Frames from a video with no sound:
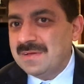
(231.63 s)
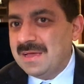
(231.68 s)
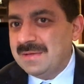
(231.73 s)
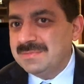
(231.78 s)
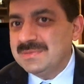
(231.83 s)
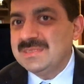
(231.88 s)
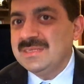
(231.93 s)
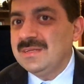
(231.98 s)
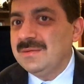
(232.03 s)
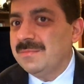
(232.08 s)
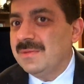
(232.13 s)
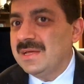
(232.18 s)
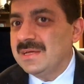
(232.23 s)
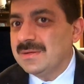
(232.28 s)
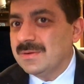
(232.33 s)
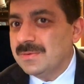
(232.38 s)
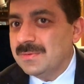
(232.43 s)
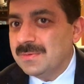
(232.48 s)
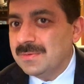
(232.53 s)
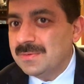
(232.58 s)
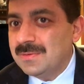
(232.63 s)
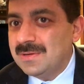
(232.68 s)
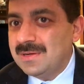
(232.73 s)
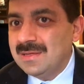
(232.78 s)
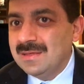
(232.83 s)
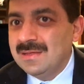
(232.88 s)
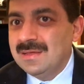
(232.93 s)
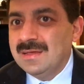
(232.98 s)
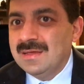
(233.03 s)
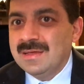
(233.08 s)
have seen my code
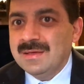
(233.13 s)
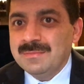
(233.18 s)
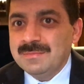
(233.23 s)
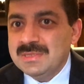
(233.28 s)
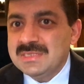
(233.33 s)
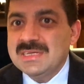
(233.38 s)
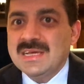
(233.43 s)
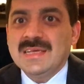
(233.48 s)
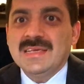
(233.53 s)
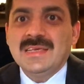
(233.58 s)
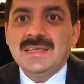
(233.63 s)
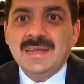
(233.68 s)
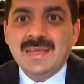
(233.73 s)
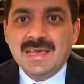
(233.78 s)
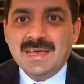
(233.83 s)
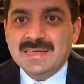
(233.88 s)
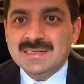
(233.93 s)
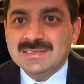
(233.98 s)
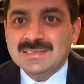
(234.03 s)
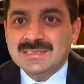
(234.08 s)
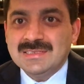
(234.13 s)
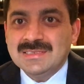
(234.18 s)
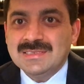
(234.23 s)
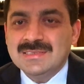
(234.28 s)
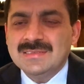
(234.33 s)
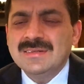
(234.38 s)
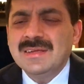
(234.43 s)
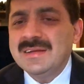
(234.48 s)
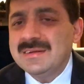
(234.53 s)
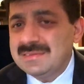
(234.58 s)
which I
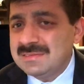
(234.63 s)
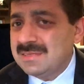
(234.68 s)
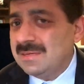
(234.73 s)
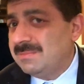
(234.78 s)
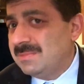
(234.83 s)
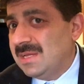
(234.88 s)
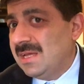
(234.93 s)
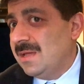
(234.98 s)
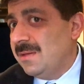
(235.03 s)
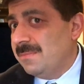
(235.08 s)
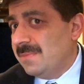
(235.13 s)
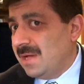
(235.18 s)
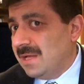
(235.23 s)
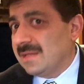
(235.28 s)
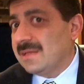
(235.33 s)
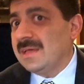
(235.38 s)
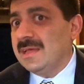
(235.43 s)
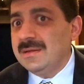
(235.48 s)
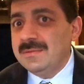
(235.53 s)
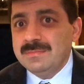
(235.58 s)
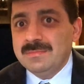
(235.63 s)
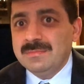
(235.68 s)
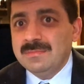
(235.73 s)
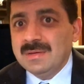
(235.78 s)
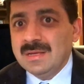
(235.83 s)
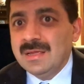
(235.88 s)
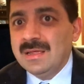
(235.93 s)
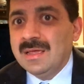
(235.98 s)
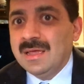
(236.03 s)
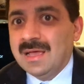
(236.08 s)
inherited, and sometimes I can,
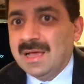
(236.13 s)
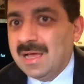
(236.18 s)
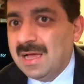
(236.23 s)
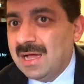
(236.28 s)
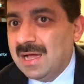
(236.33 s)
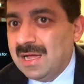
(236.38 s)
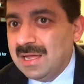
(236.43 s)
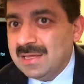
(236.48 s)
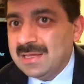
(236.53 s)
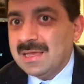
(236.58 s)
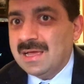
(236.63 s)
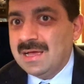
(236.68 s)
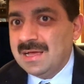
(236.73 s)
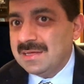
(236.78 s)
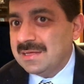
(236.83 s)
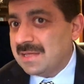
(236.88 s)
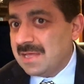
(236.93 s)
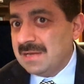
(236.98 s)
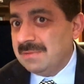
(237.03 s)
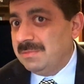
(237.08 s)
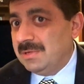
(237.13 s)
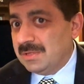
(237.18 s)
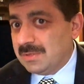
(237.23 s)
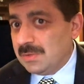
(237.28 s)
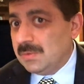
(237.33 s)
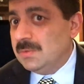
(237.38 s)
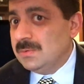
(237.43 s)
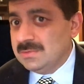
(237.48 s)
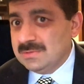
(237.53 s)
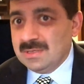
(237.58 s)
I, I can be
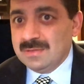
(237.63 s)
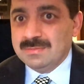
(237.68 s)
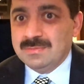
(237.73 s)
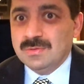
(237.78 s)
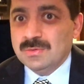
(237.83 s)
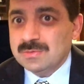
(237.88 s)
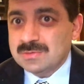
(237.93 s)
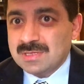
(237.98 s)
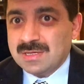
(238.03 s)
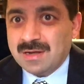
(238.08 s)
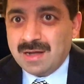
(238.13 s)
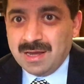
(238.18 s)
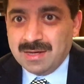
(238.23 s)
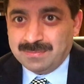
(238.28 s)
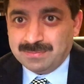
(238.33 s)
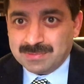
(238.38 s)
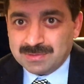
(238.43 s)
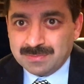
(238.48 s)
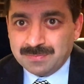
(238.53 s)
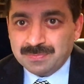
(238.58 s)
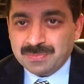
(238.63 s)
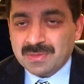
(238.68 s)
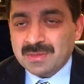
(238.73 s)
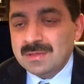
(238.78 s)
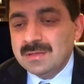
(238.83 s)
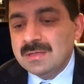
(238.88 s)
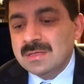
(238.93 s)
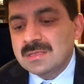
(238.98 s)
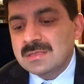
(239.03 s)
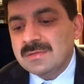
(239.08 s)
accused of those crimes.
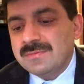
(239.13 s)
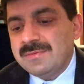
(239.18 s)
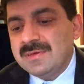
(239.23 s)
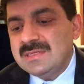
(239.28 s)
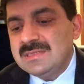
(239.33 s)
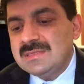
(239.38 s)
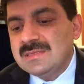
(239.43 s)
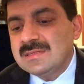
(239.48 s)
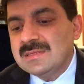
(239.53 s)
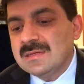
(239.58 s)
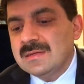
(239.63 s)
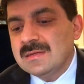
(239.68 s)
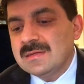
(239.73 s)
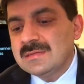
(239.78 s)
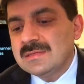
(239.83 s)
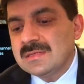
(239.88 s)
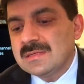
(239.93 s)
So first the